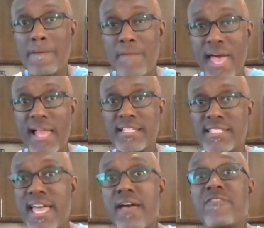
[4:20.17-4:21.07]

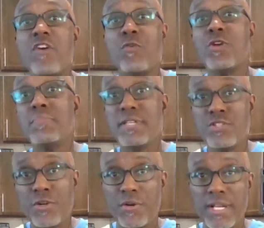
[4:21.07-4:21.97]
ballots that have already been
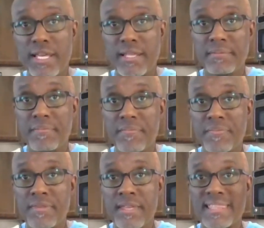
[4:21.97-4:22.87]
turned in
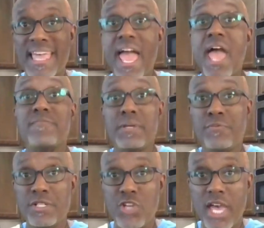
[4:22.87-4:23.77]
that have
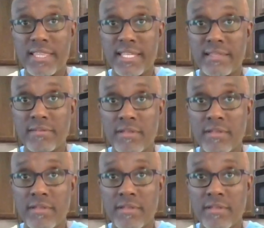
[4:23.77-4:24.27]
been rejected.